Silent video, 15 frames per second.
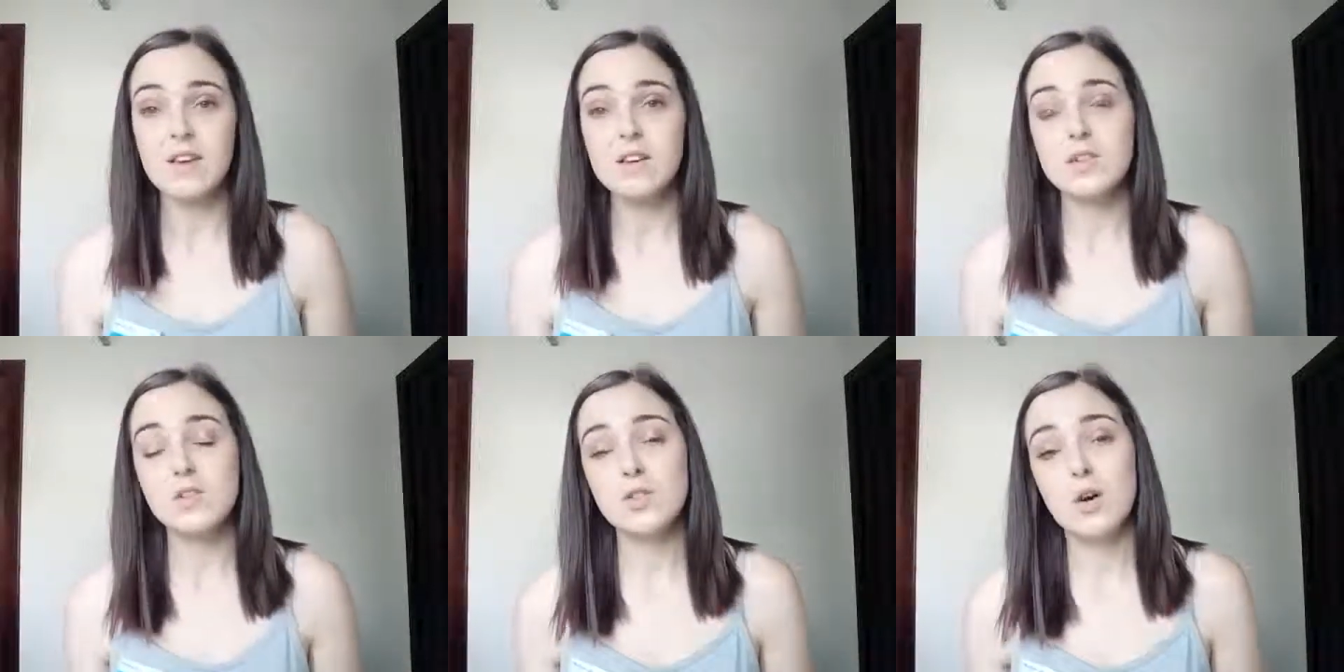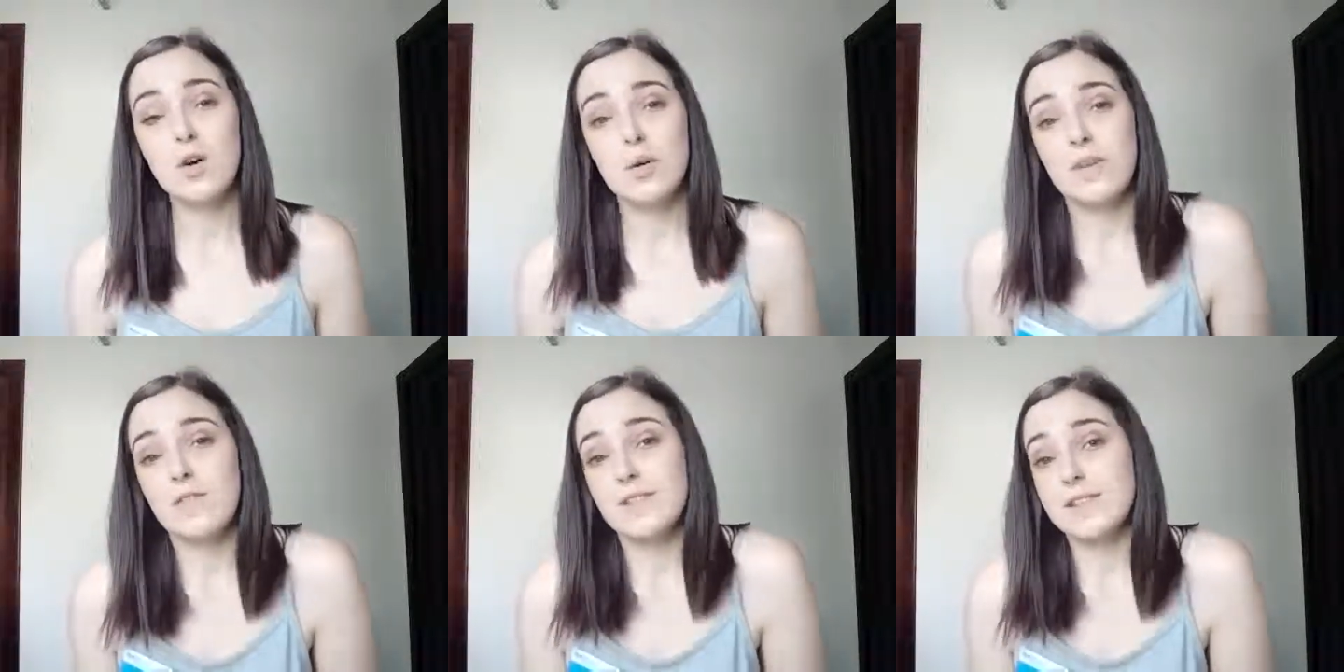So
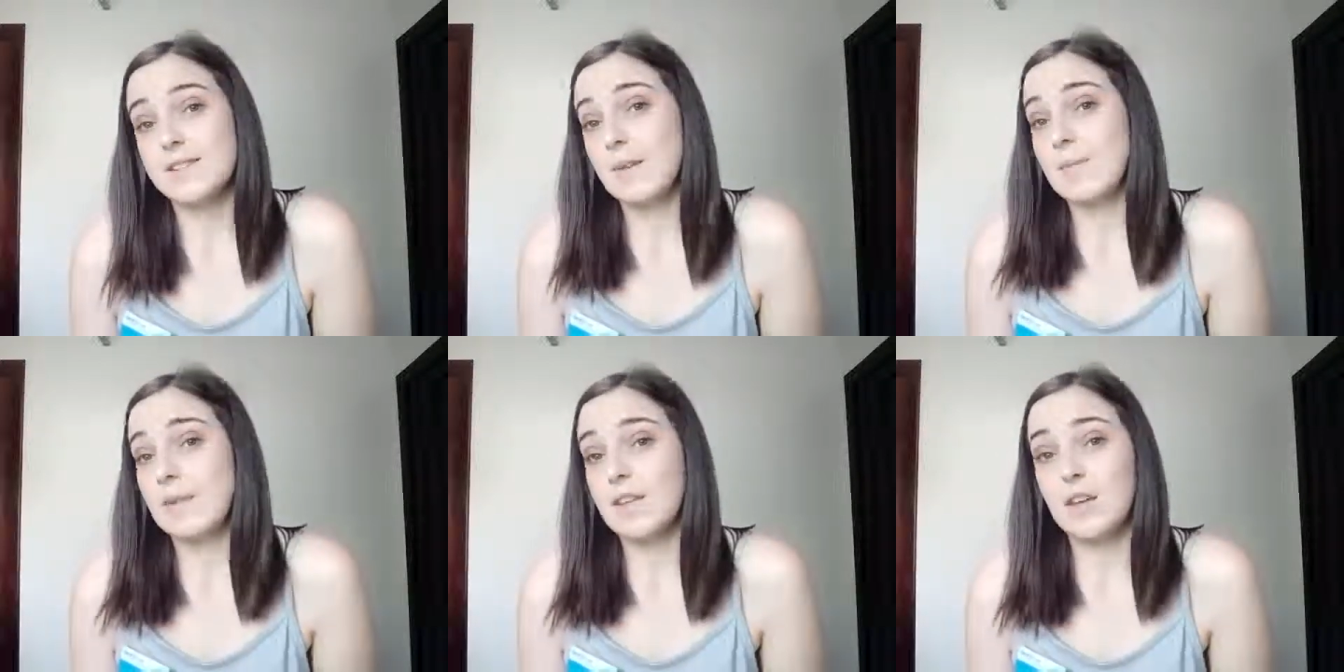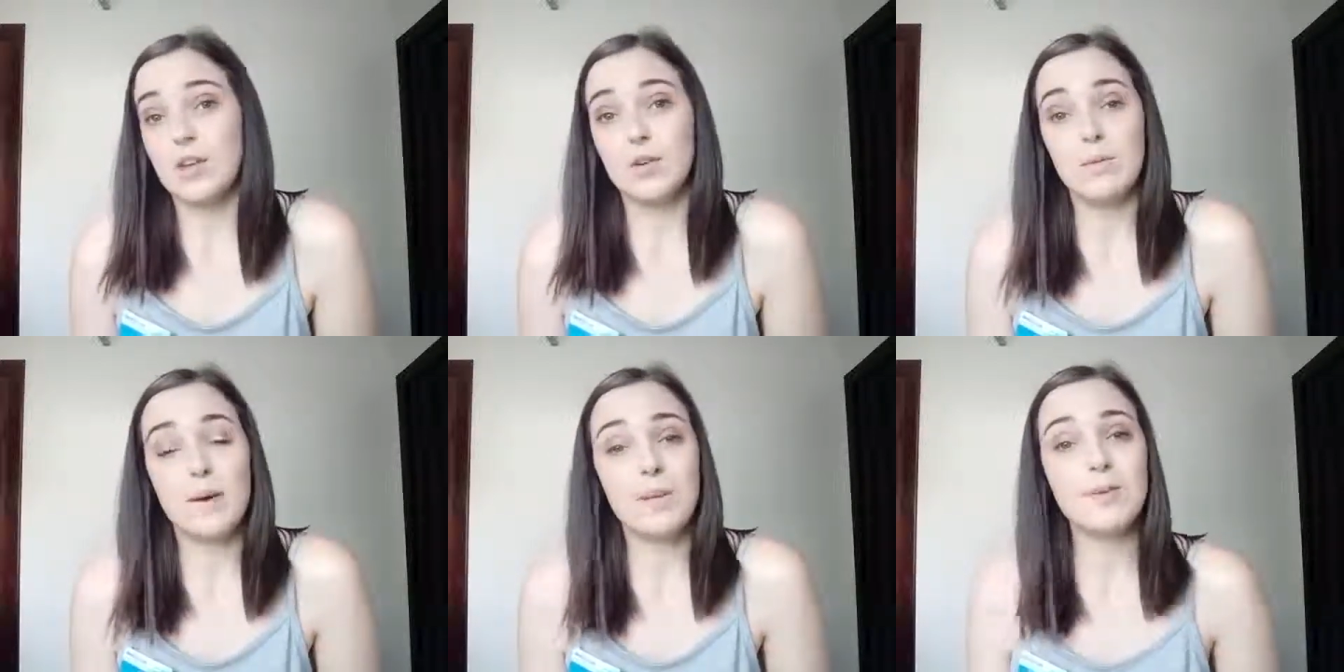if it's something that
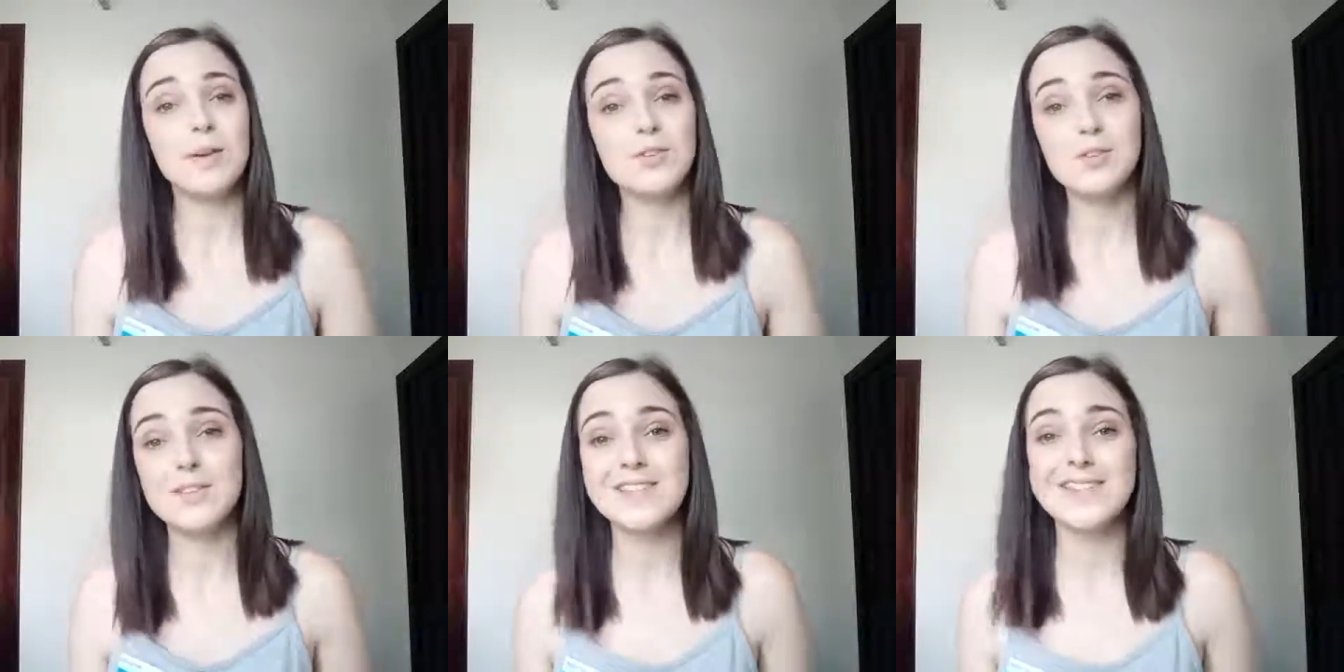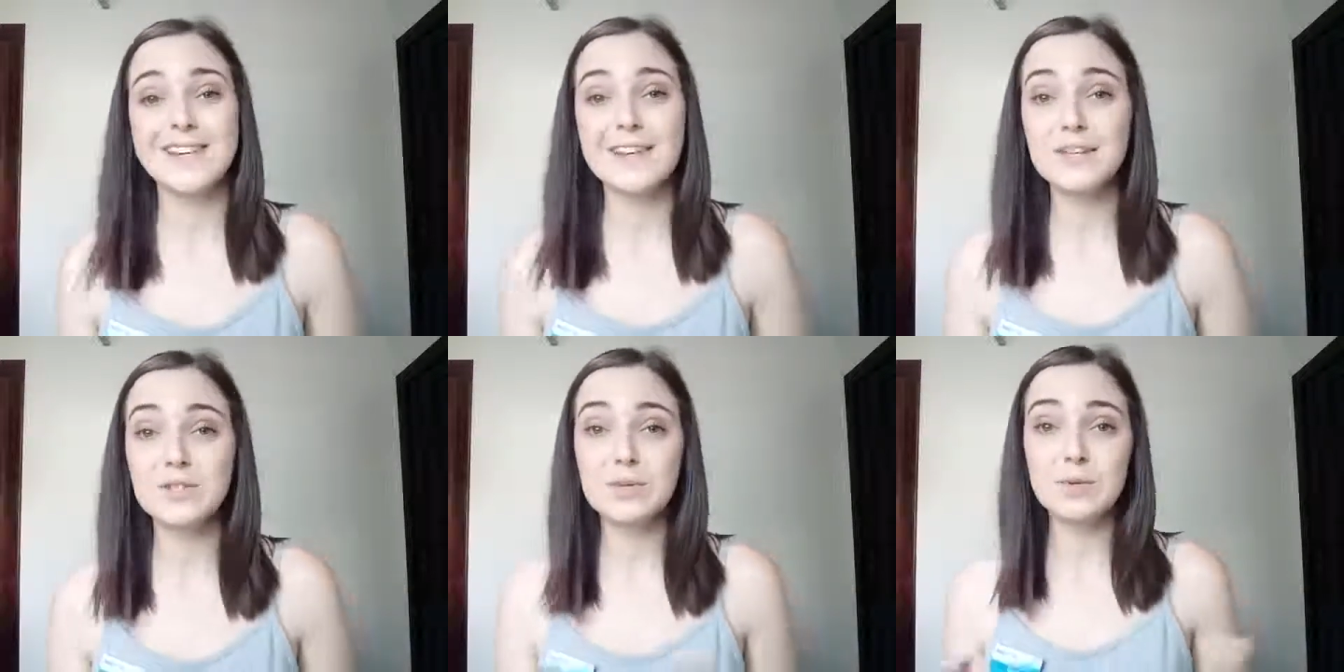you might be interested
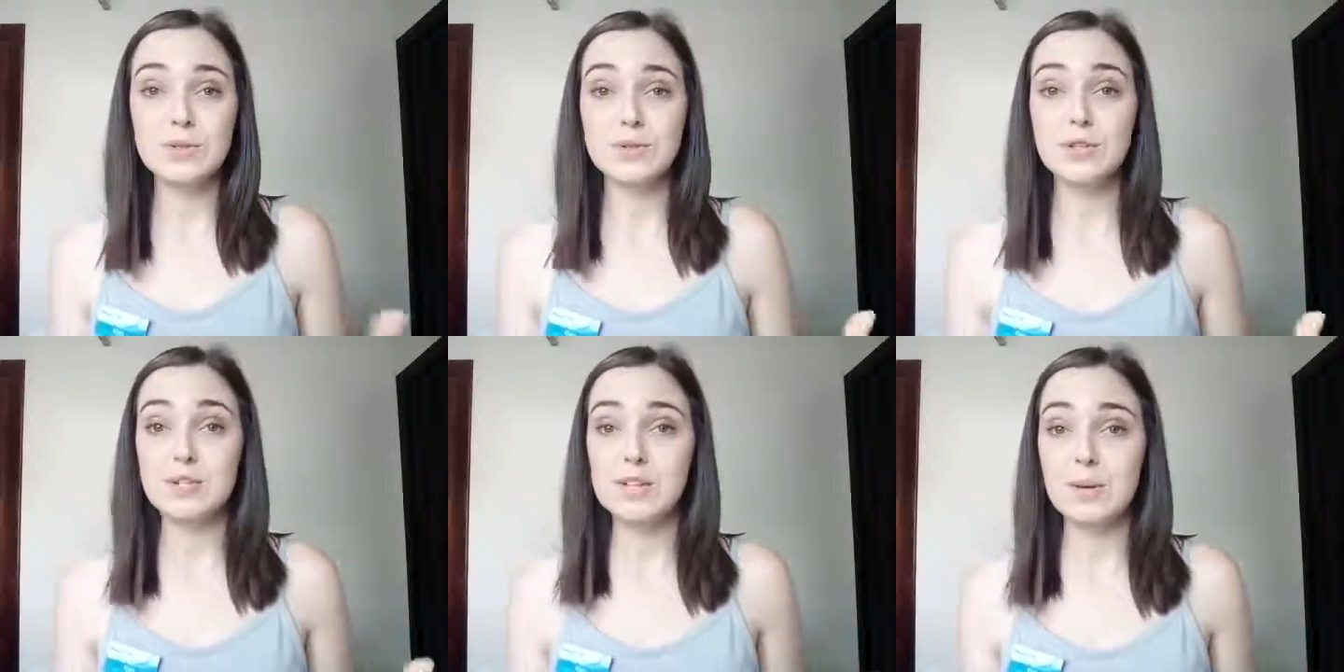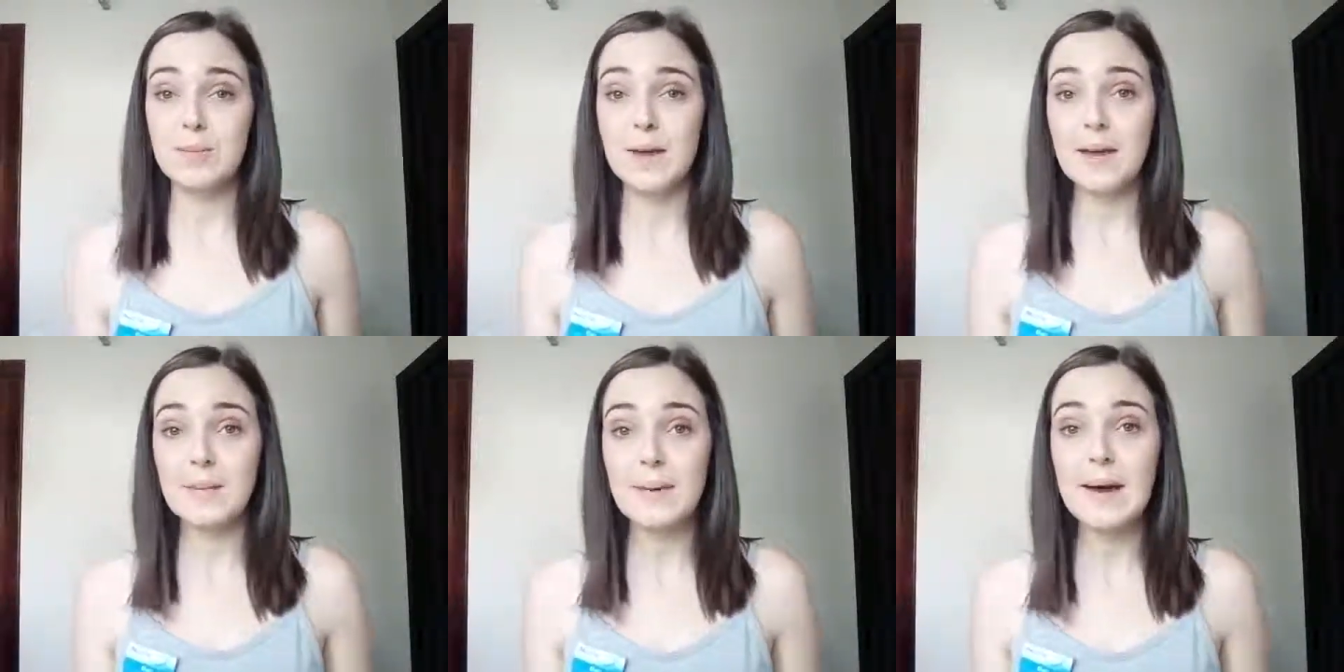in, talk to your
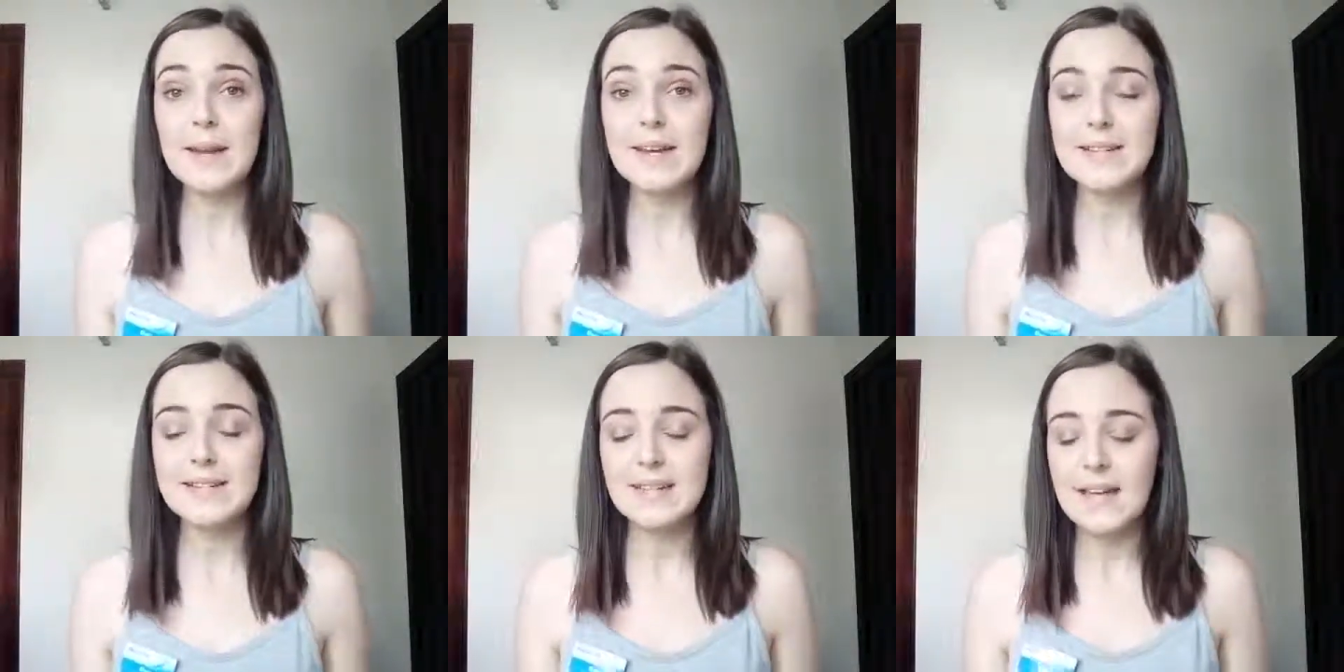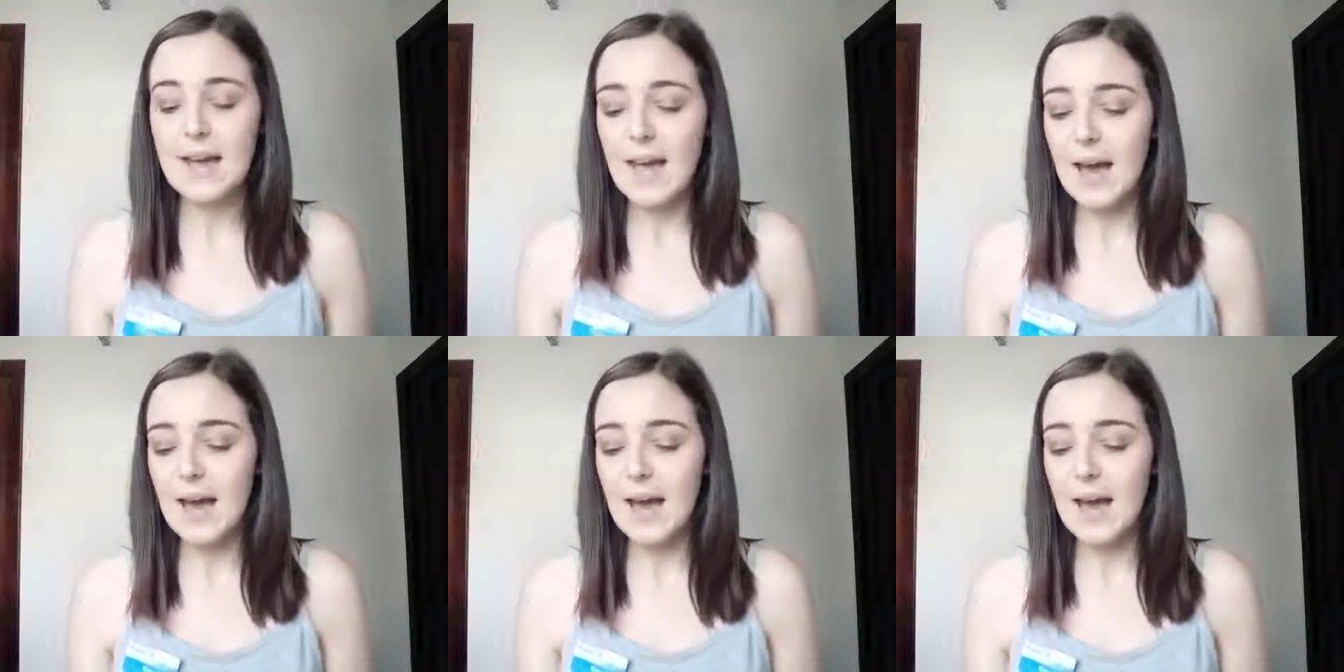GP about it,